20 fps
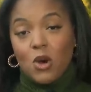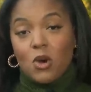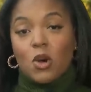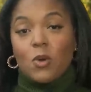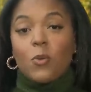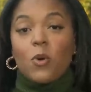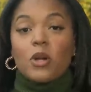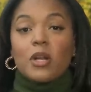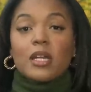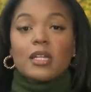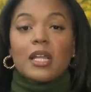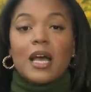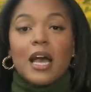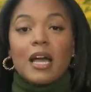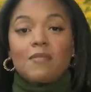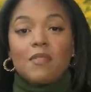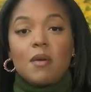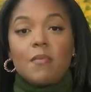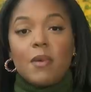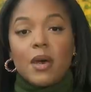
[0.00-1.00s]
Reporting
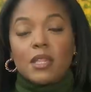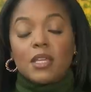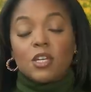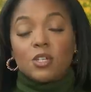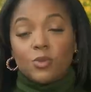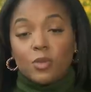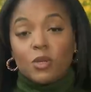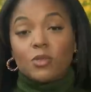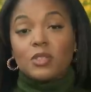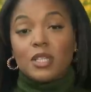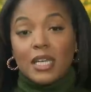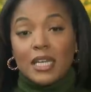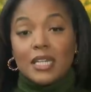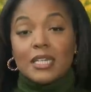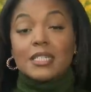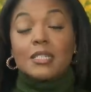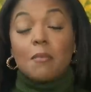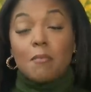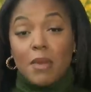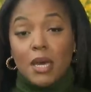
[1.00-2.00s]
live at Beth Israel
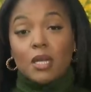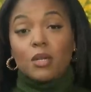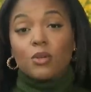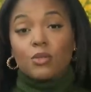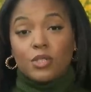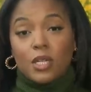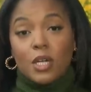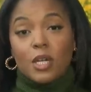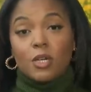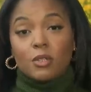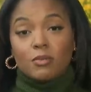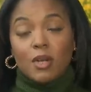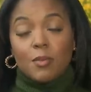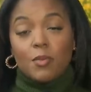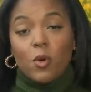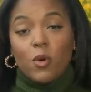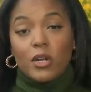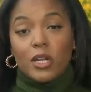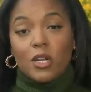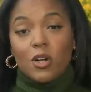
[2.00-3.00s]
Deaconess Medical Center, I'm
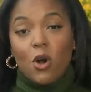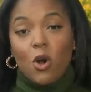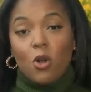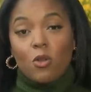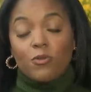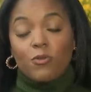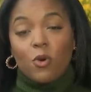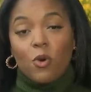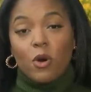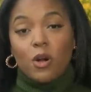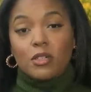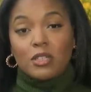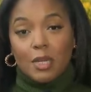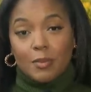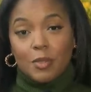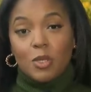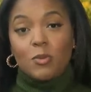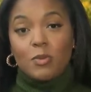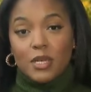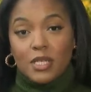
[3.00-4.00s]
Courtney Cole for
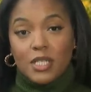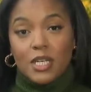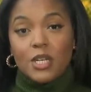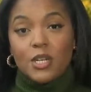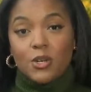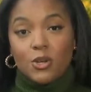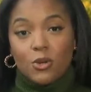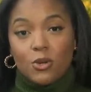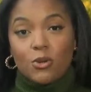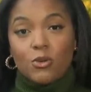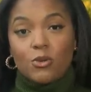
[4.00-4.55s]
WBZ News.